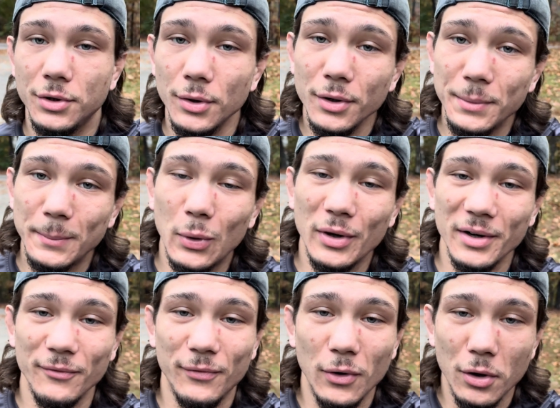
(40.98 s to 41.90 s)
Good
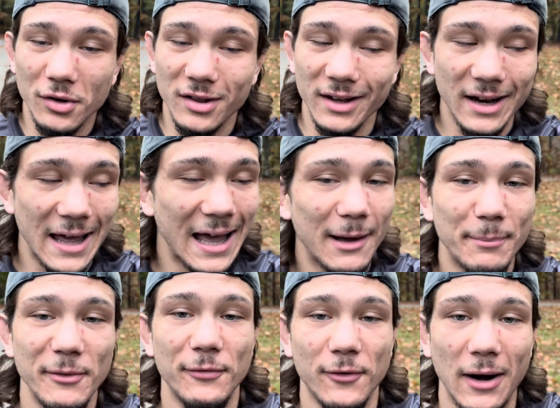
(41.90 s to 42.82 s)
morning, folks, and a
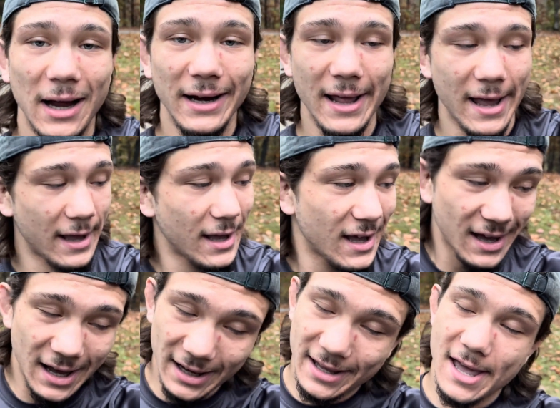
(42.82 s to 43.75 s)
happy Friday.
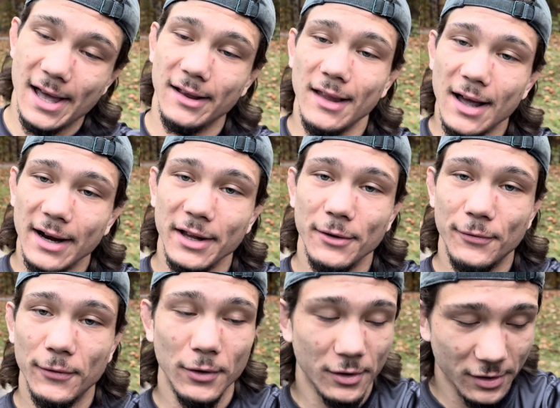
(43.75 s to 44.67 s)
I can't lie to you,
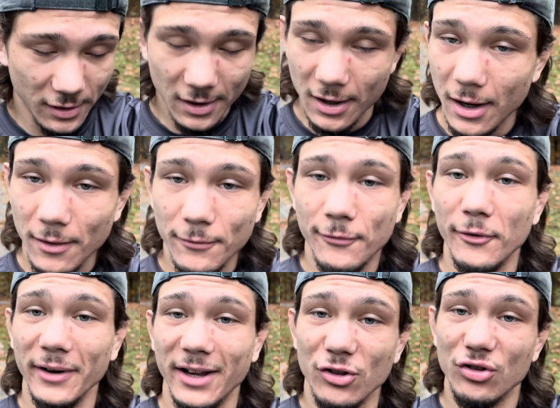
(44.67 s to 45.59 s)
folks. I'm
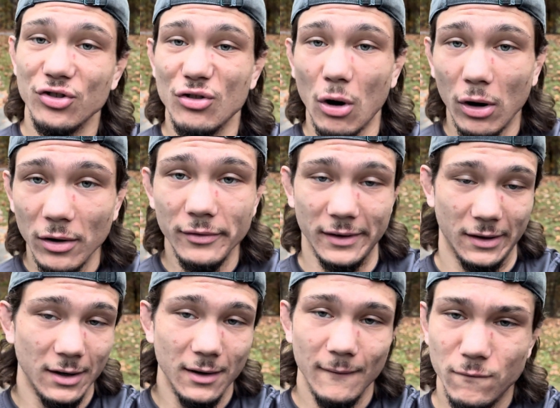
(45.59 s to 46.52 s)
freaking starving.
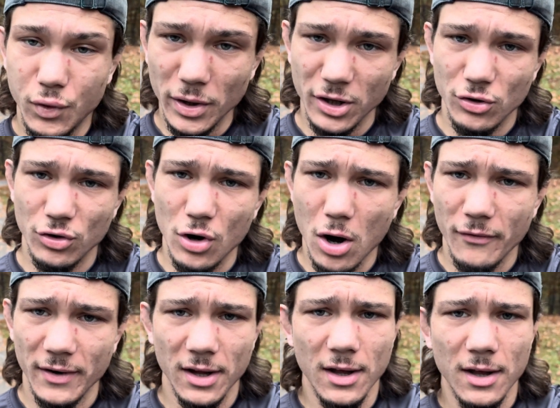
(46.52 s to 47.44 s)

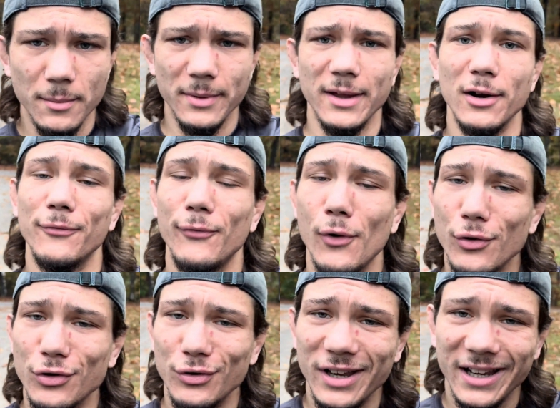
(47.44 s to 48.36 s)
But there are
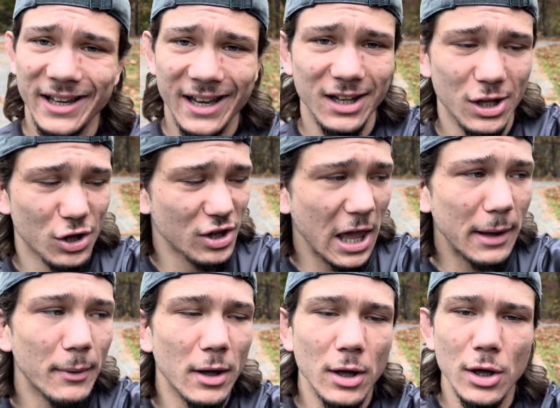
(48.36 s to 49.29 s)
folks who need to get into
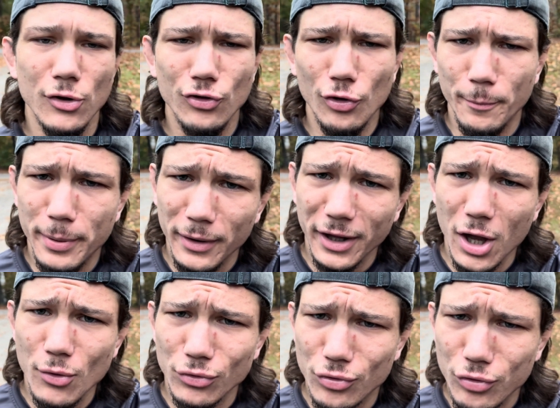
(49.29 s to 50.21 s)
shape, so
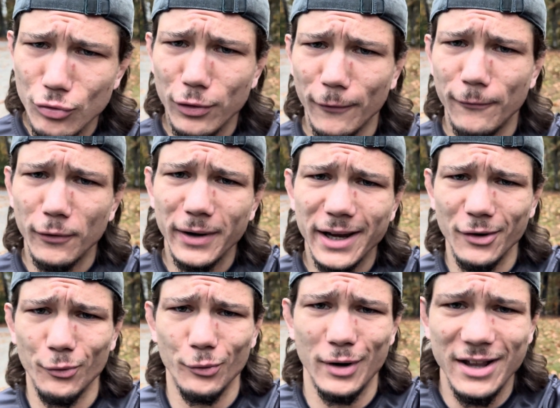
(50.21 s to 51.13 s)
BillyGoat to the
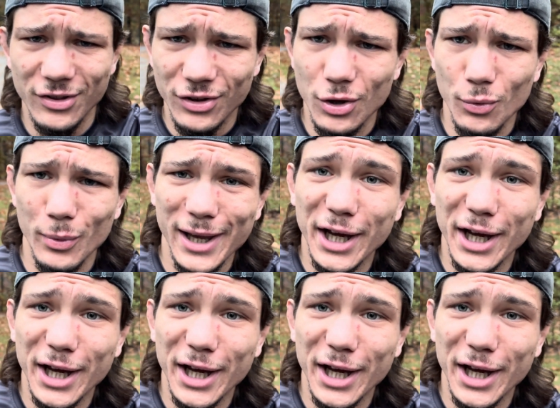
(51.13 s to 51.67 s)
freaking rescue we